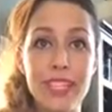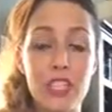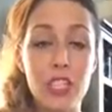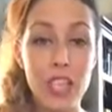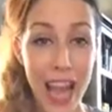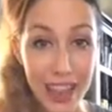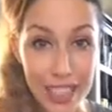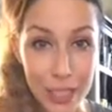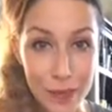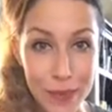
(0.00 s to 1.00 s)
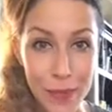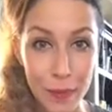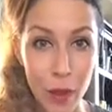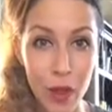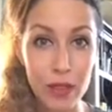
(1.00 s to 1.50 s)
Challenge
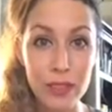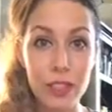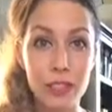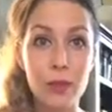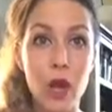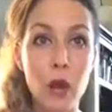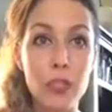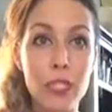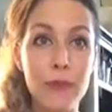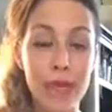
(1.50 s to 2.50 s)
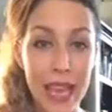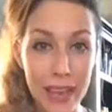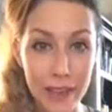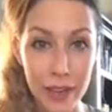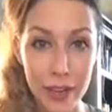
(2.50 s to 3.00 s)
people to do coaching
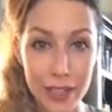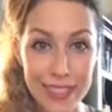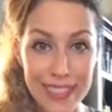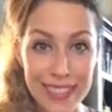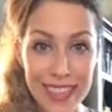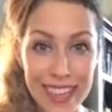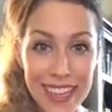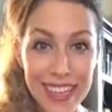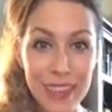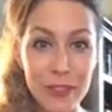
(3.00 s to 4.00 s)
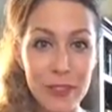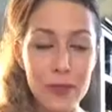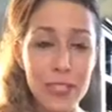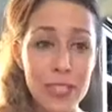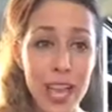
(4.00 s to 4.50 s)
behaviors. Do
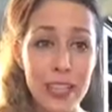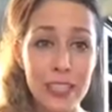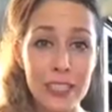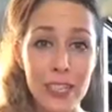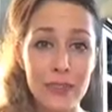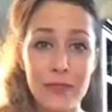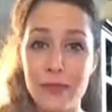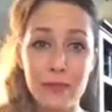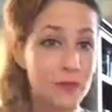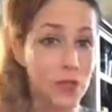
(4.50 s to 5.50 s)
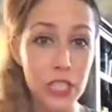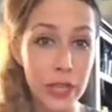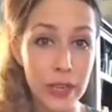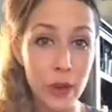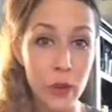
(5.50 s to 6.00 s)
a challenge of
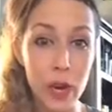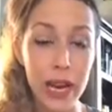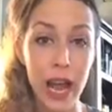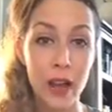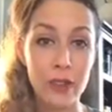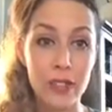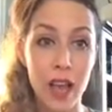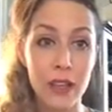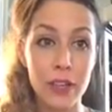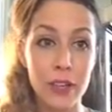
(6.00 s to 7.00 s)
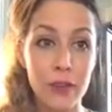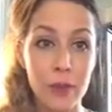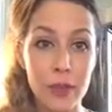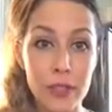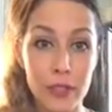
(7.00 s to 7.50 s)
sharing a workout on your
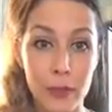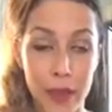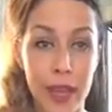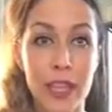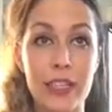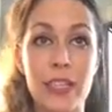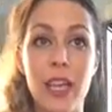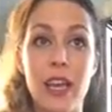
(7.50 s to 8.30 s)
personal page.